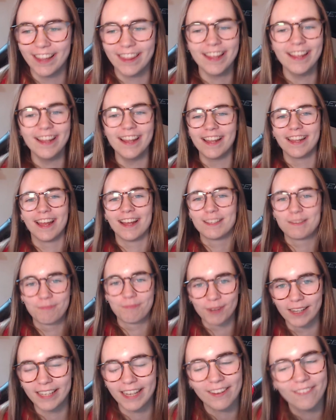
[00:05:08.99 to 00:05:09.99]
I think that's
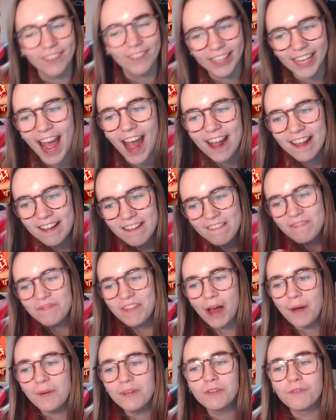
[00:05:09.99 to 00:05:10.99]
brilliant. But yeah,
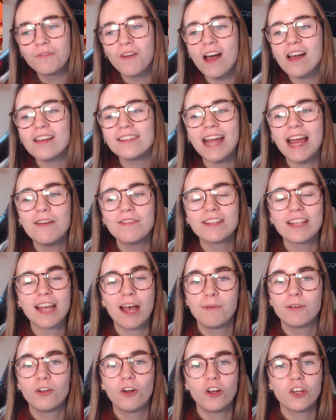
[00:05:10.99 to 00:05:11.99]
that was the first ever
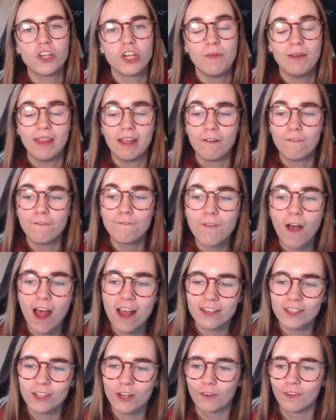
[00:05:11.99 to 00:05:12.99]
Tamagotchi when they
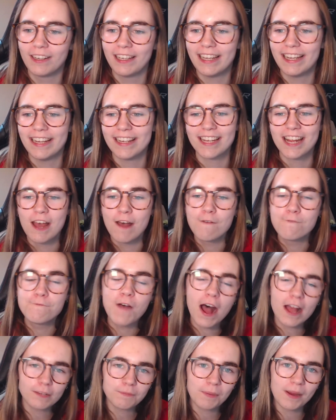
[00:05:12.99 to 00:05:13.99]
first got released.
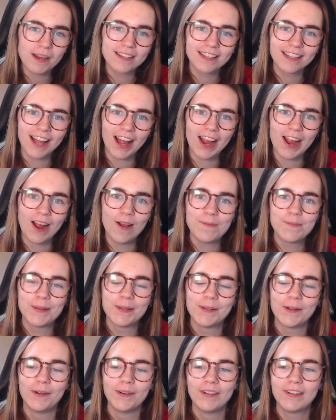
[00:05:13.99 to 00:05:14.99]
First present that I
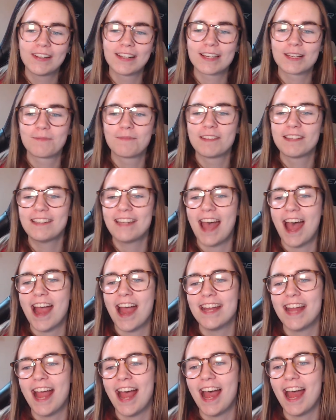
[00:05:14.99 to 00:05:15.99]
opened on Christmas
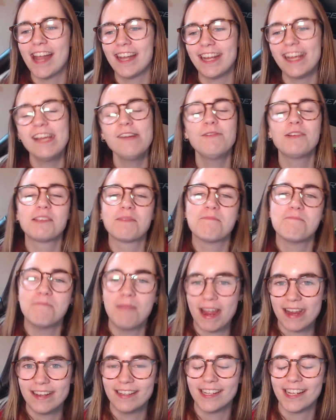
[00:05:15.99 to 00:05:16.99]
Day, and it was
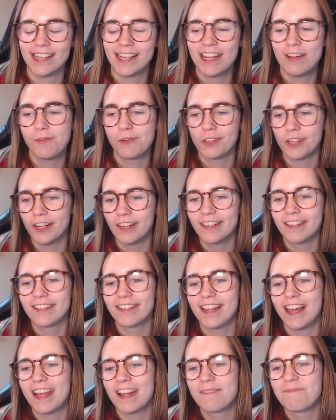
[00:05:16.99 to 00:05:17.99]
amazing. It was
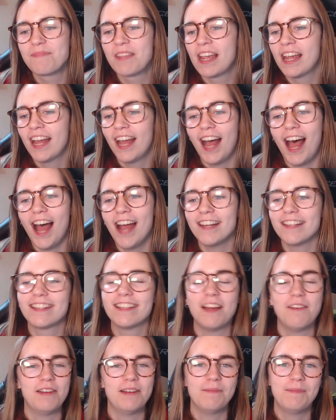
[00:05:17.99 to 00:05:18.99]
honestly, I
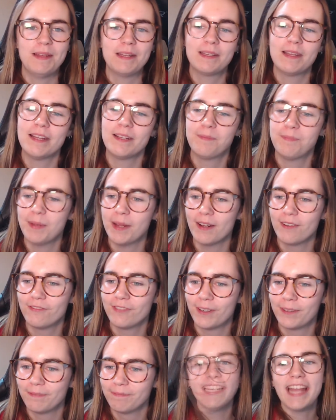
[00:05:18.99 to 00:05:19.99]
just love it. It's
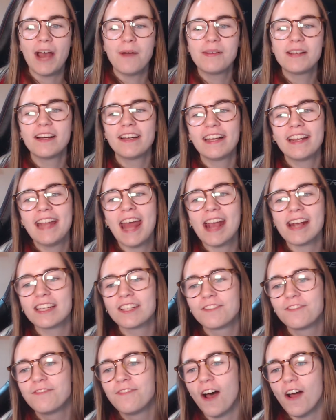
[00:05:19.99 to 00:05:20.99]
beautiful. Now we got a
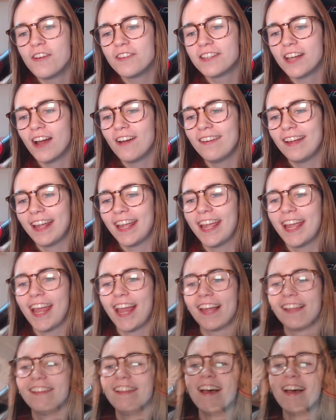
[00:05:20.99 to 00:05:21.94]
next photo here.